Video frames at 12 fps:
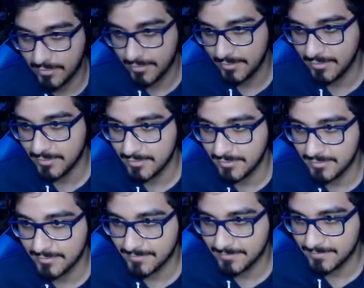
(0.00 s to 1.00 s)

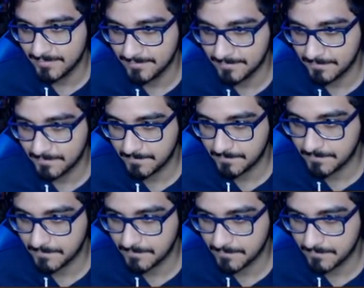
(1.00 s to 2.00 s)

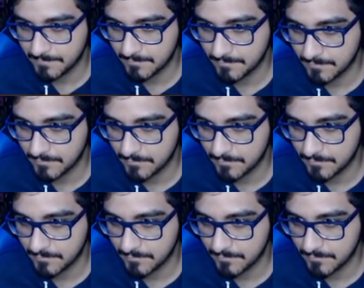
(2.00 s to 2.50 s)
Nobody speaks.